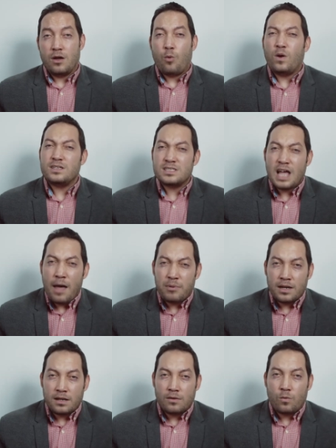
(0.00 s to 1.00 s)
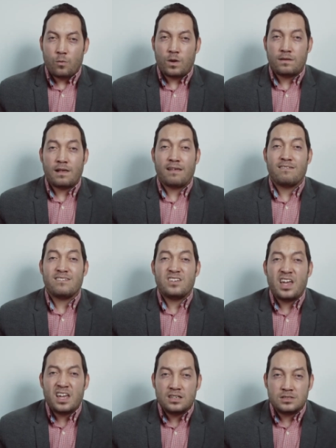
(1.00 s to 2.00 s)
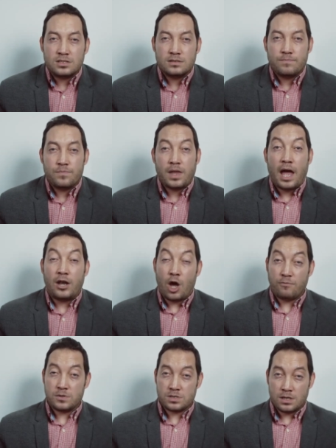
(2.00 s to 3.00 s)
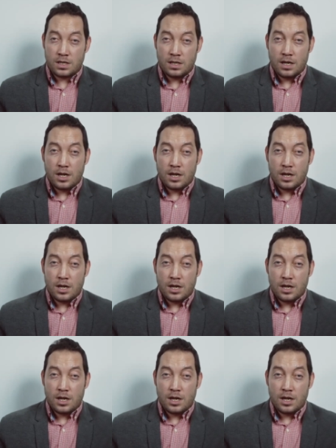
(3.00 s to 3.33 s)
What is happening? What has changed? And obviously,